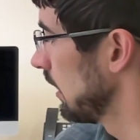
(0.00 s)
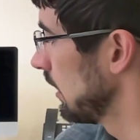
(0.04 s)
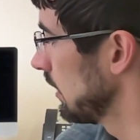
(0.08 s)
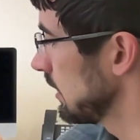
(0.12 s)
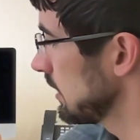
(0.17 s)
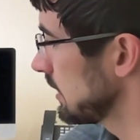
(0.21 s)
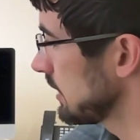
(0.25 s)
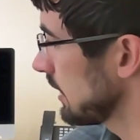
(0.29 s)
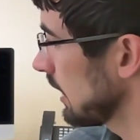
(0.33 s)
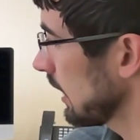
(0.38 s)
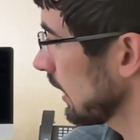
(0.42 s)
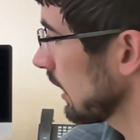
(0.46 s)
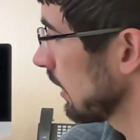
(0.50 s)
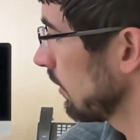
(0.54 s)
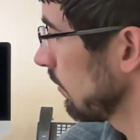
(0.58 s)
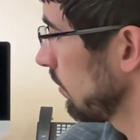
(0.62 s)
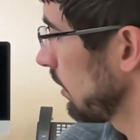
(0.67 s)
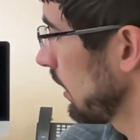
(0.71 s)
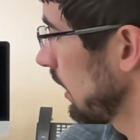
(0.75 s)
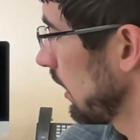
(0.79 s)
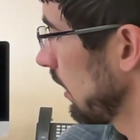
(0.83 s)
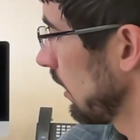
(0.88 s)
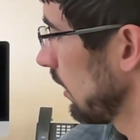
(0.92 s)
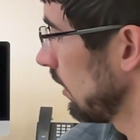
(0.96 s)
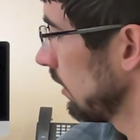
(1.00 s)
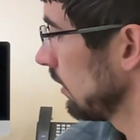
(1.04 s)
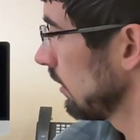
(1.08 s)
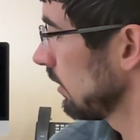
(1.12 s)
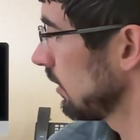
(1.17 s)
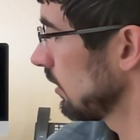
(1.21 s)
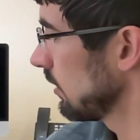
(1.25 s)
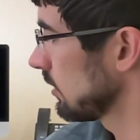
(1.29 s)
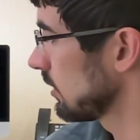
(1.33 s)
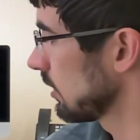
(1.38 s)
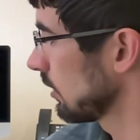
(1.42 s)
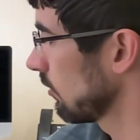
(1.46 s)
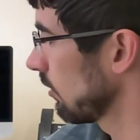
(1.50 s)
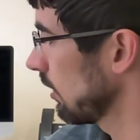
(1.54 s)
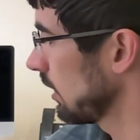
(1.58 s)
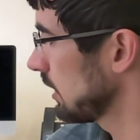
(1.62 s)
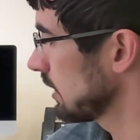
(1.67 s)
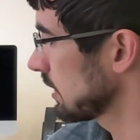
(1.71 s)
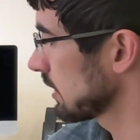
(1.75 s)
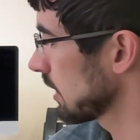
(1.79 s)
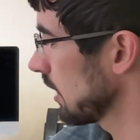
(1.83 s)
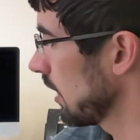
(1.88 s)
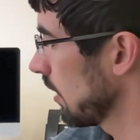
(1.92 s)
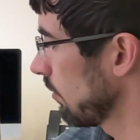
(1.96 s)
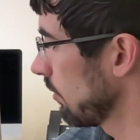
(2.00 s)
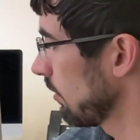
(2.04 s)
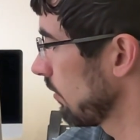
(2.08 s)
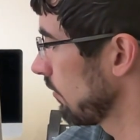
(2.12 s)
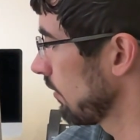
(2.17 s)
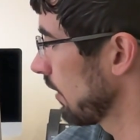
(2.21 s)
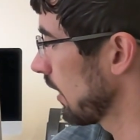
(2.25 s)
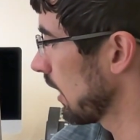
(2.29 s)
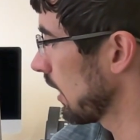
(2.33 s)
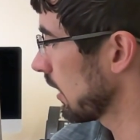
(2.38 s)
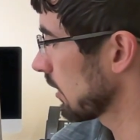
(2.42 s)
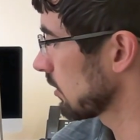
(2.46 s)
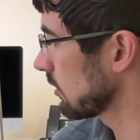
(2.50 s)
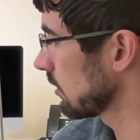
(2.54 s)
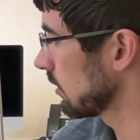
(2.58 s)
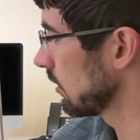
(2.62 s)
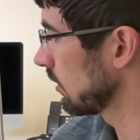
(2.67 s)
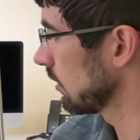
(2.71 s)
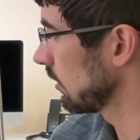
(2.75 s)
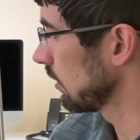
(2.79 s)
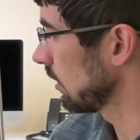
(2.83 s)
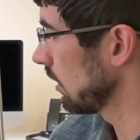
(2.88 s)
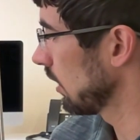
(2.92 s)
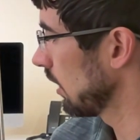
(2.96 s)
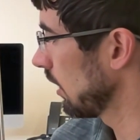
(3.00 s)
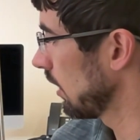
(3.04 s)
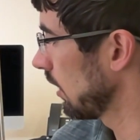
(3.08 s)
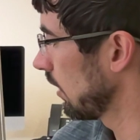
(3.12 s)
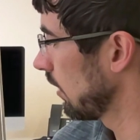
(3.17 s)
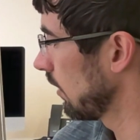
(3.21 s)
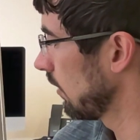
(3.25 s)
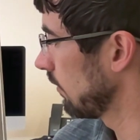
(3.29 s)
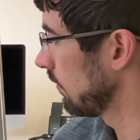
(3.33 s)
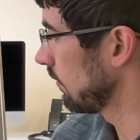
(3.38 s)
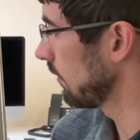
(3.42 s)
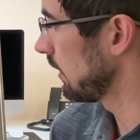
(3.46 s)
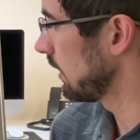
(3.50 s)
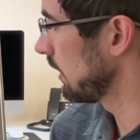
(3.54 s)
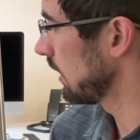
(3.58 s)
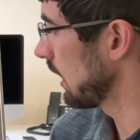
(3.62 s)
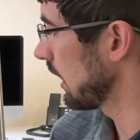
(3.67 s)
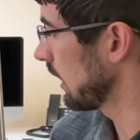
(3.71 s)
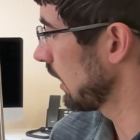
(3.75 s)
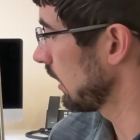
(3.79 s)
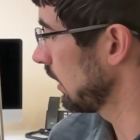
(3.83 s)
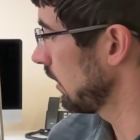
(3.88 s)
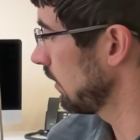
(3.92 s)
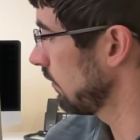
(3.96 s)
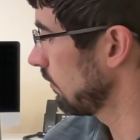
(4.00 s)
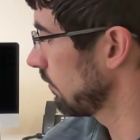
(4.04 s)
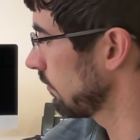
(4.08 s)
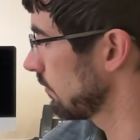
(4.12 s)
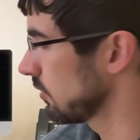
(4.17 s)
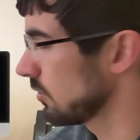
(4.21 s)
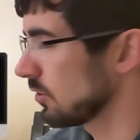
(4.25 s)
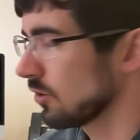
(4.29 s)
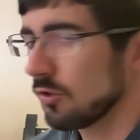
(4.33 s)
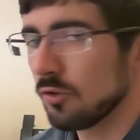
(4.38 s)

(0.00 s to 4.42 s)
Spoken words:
The second pair, there's a greatest common factor of negative